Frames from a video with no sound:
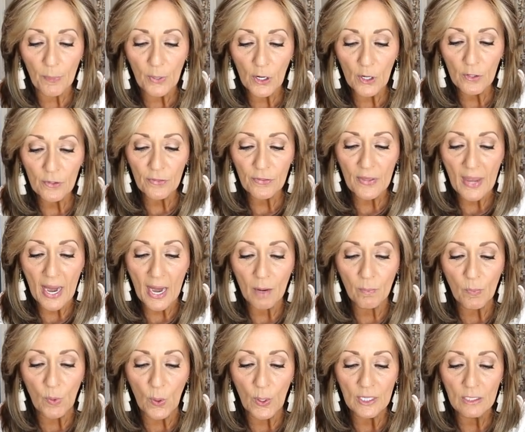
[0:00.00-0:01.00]
Perth
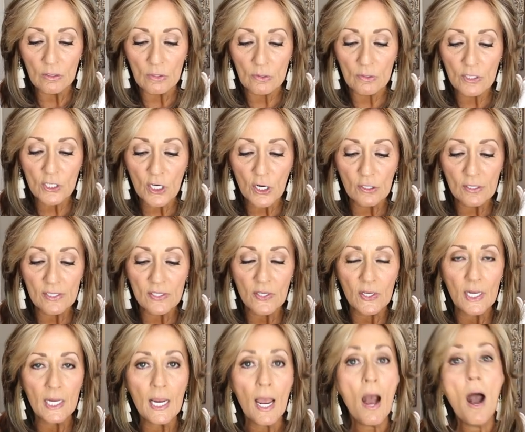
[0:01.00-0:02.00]
Amboy, New
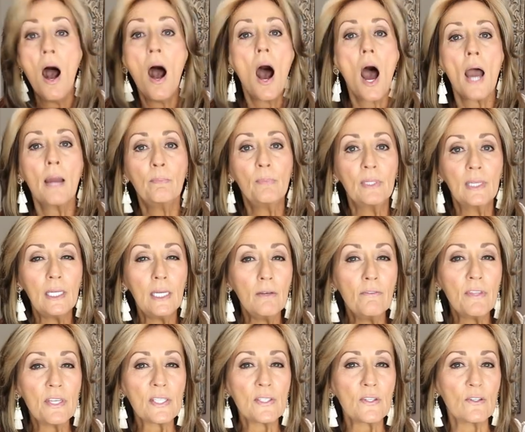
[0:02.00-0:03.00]
Jersey. I
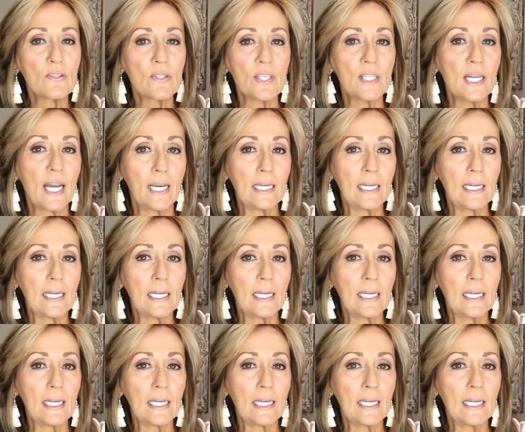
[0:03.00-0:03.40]
believe this is the